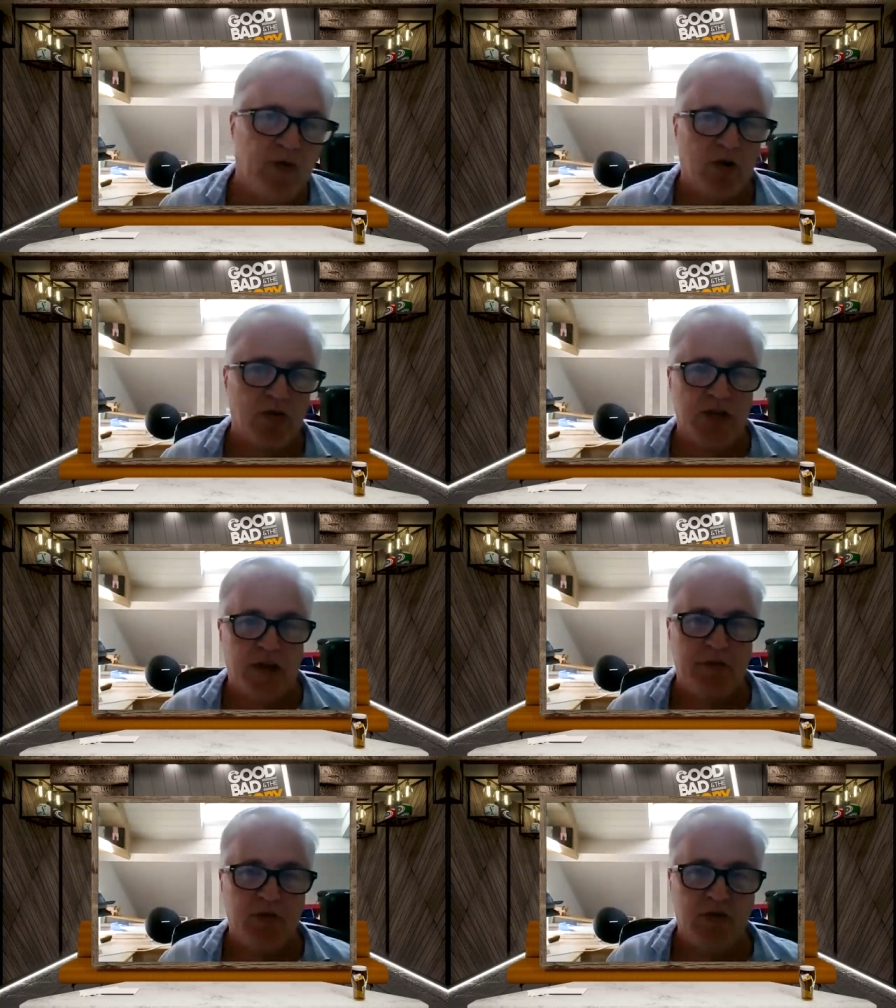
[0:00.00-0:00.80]
for a long
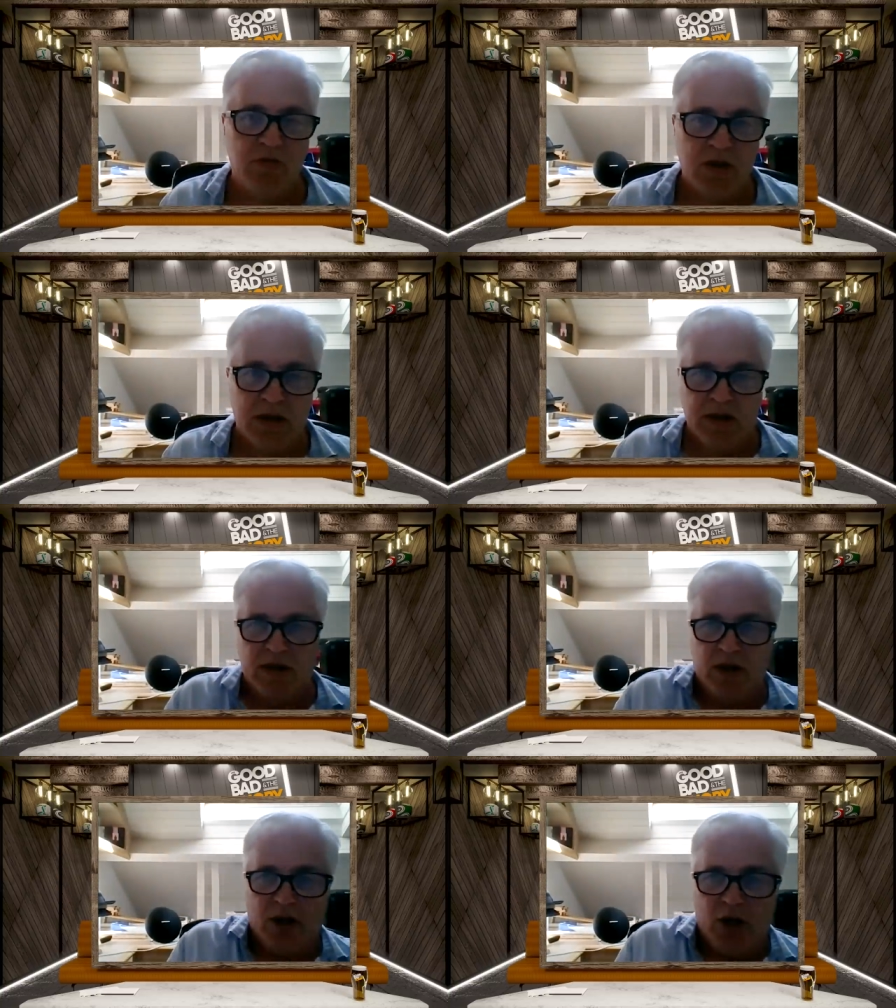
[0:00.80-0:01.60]
time
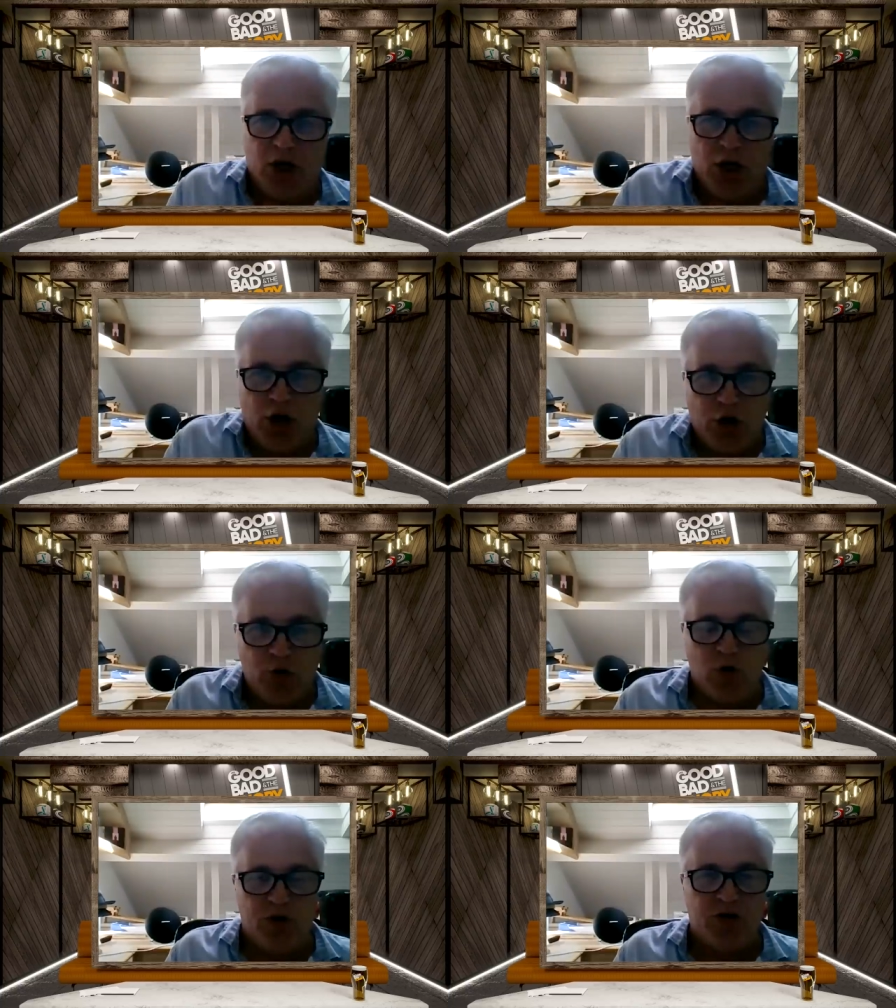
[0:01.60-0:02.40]
who
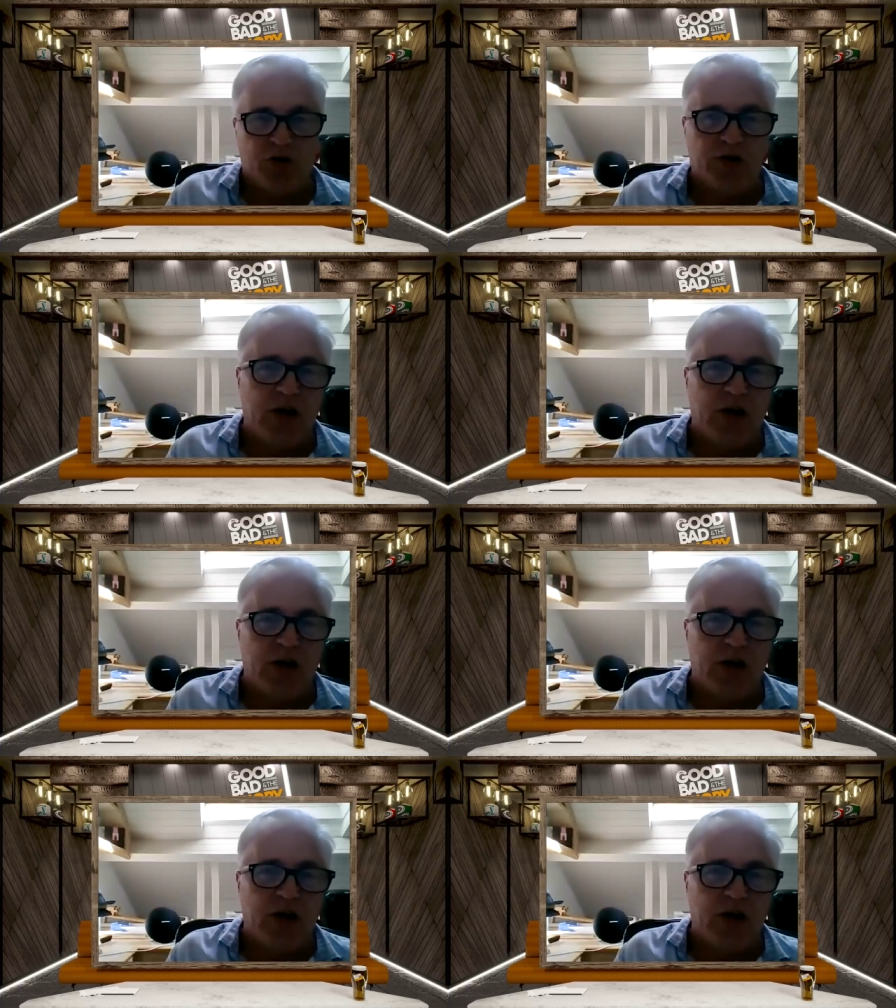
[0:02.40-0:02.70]
wouldn't sort of